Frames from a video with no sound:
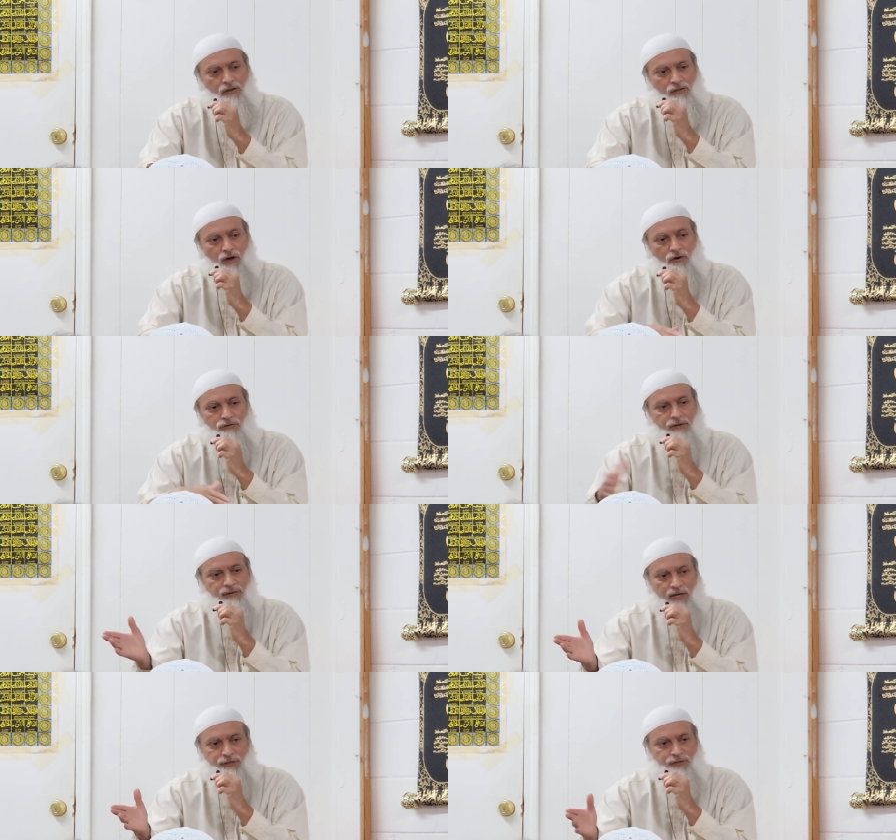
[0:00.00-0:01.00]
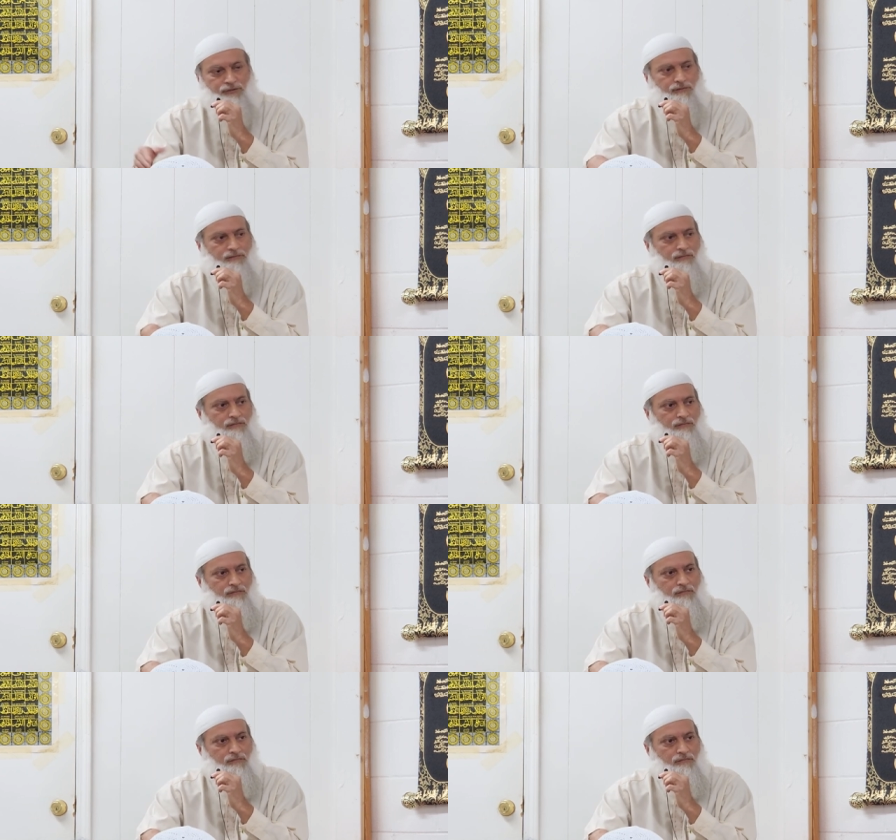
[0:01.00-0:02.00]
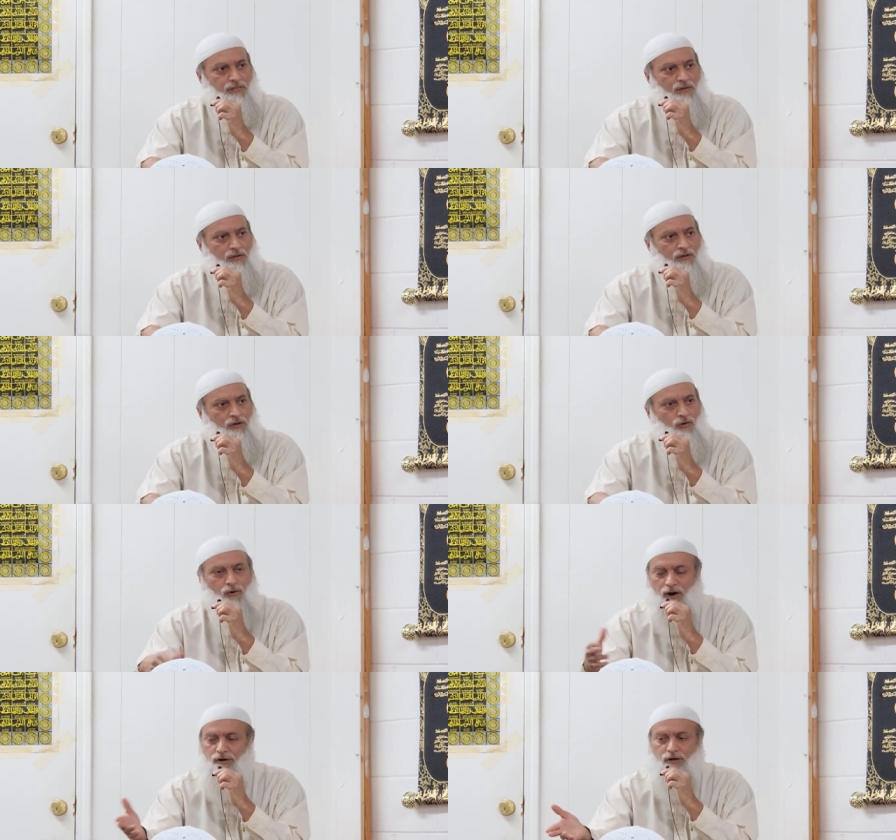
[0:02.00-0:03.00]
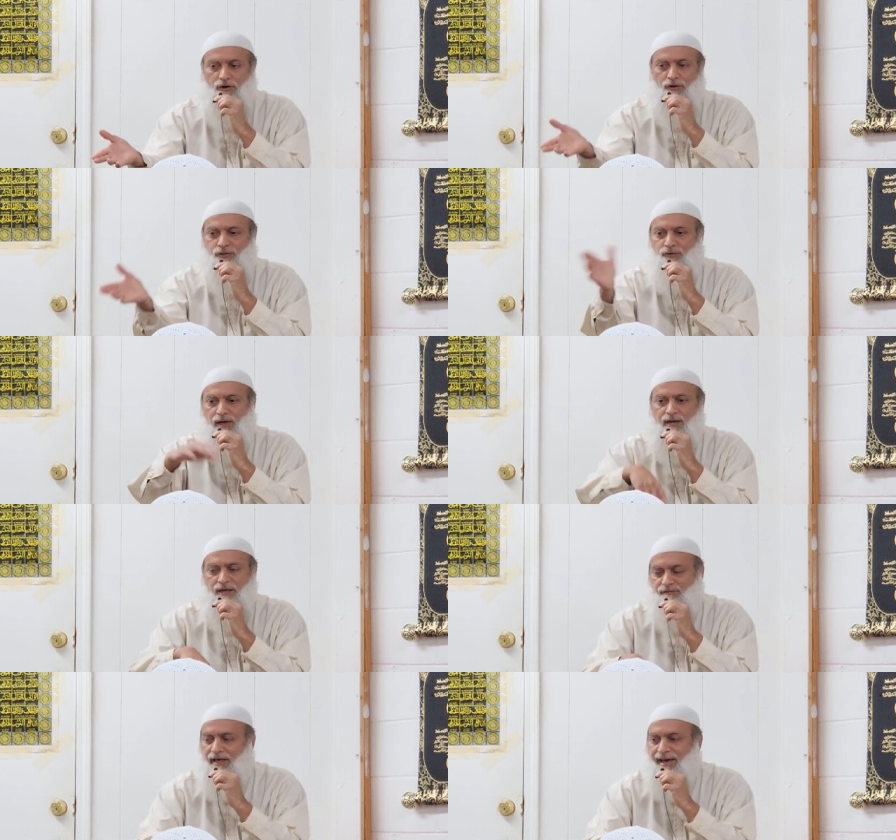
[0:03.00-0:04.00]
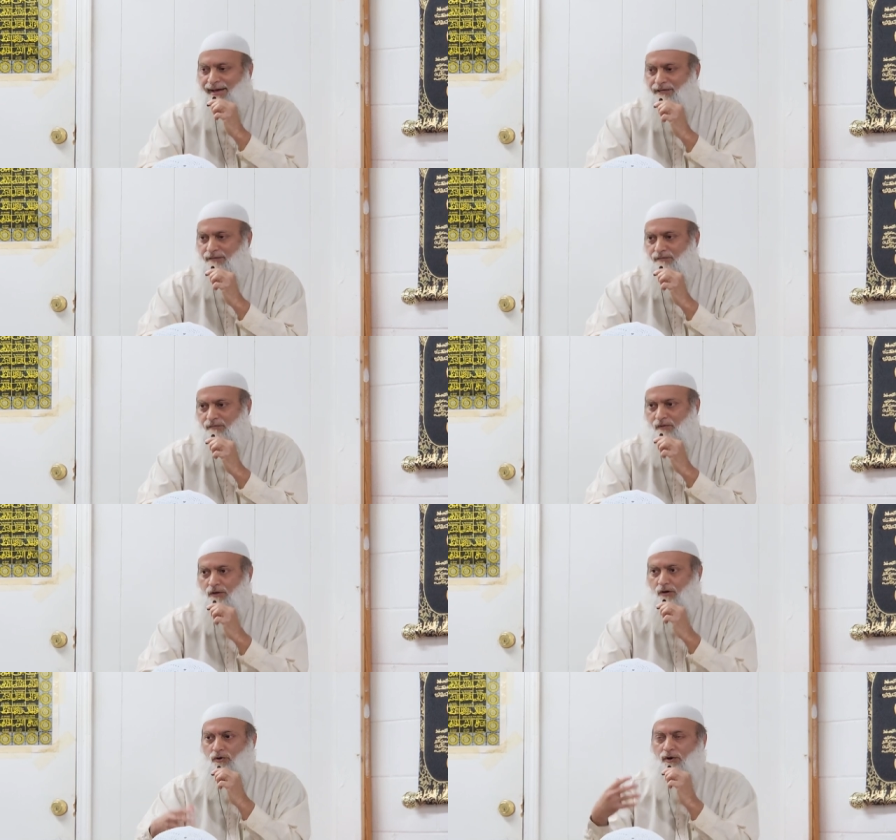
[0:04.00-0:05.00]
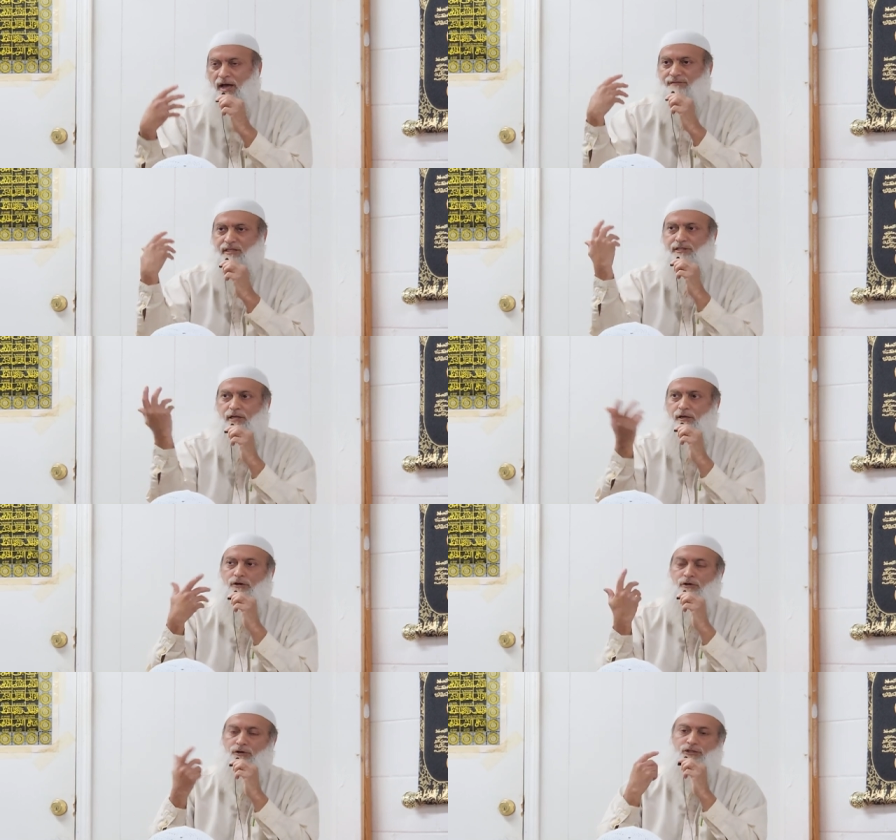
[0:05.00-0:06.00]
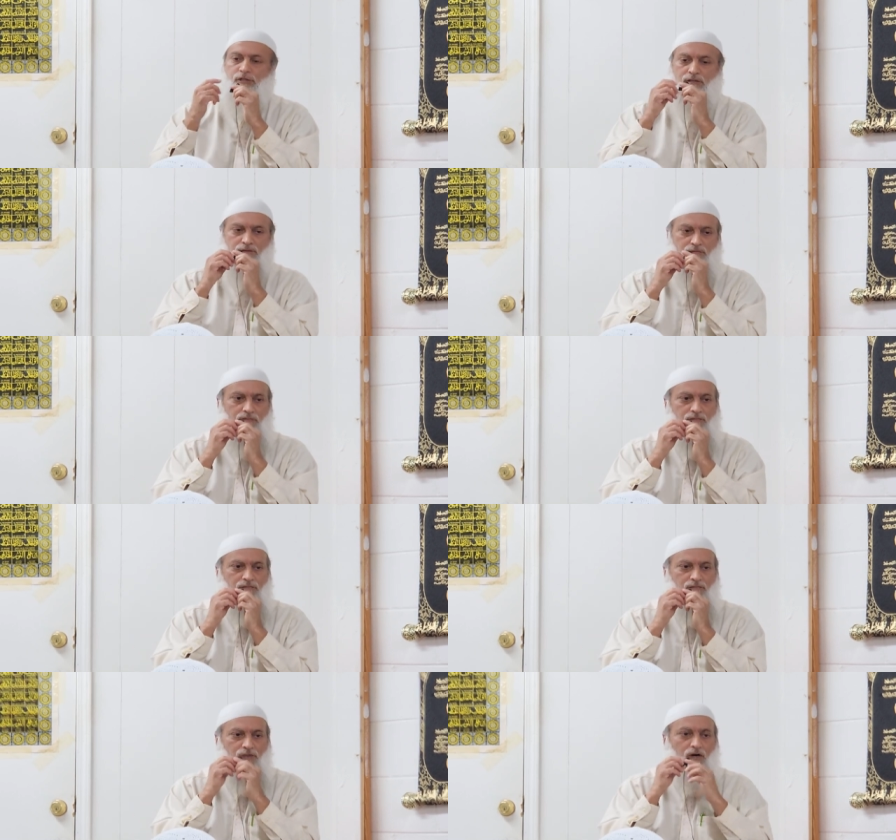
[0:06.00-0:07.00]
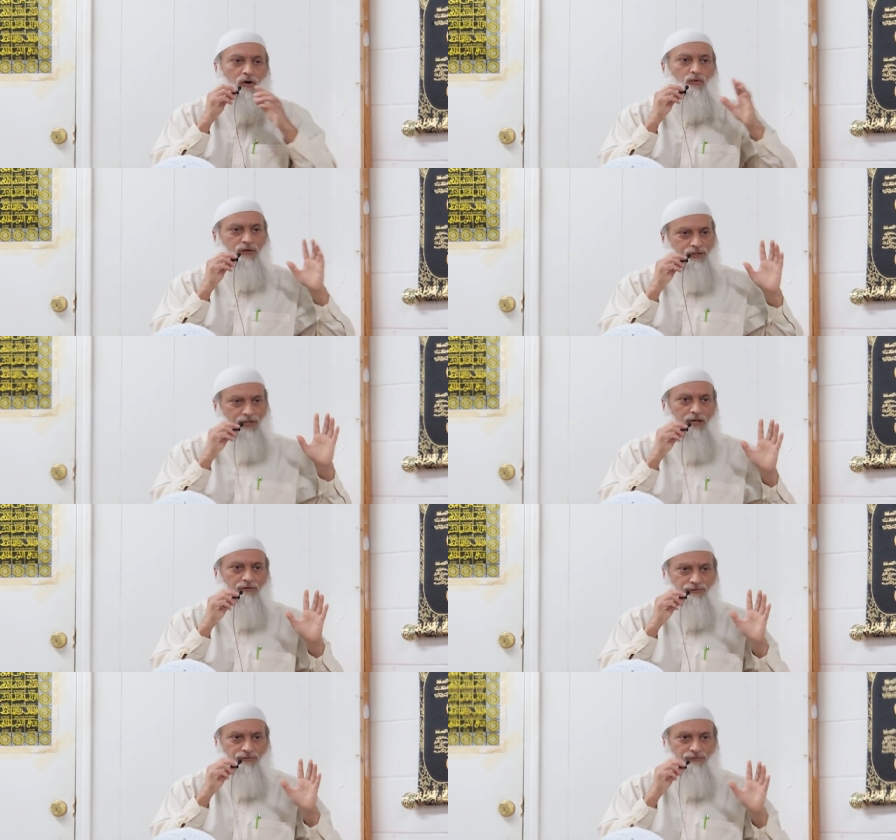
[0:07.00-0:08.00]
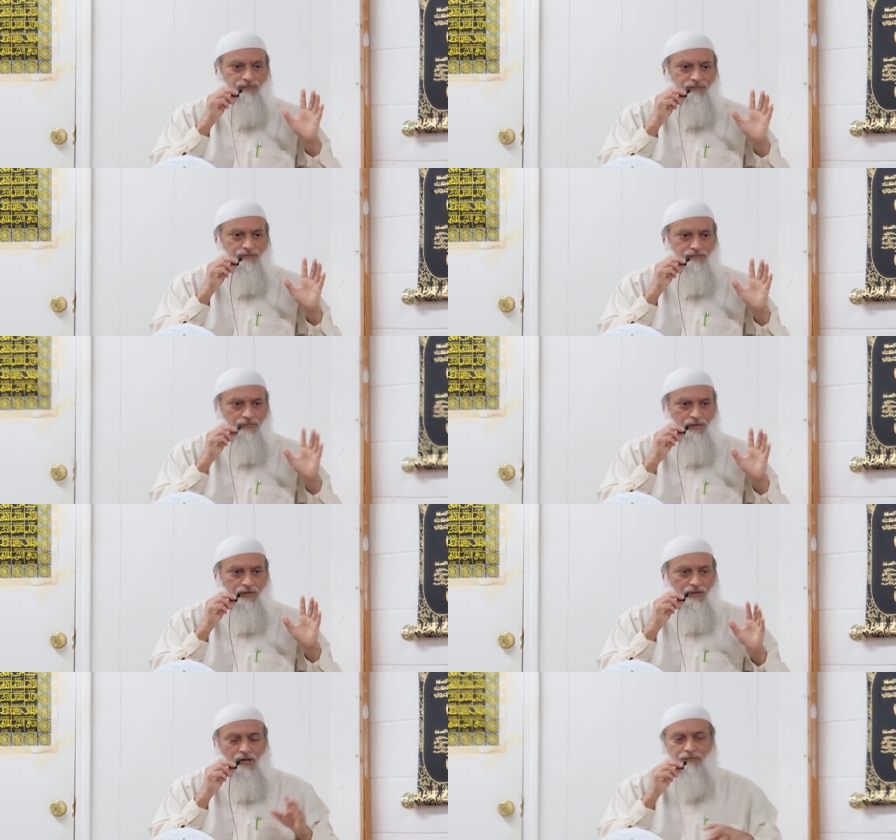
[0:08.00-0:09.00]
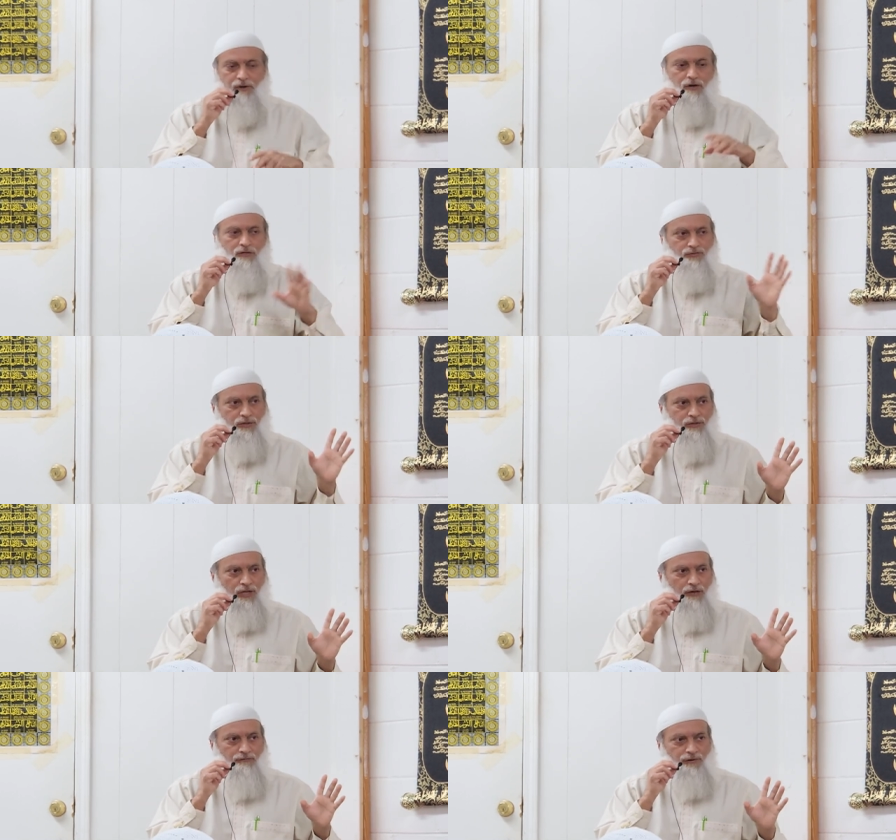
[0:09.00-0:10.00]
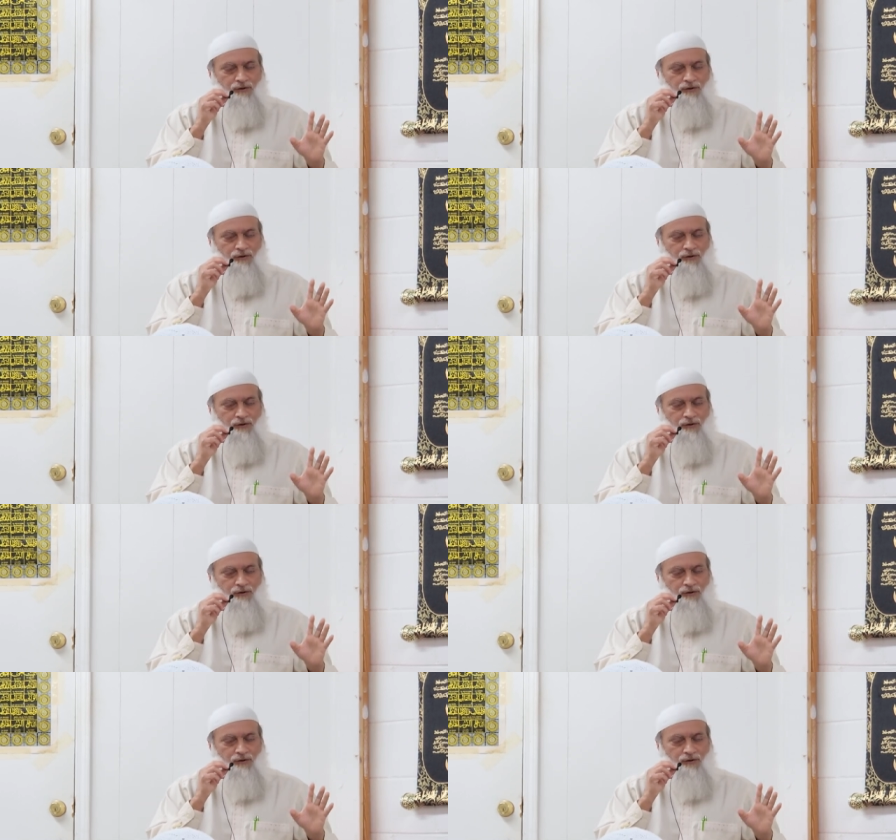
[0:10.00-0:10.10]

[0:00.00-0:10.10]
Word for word: those of us who aren't going through any of that, who have this illusion that, oh, we're safe. And because we're safe, you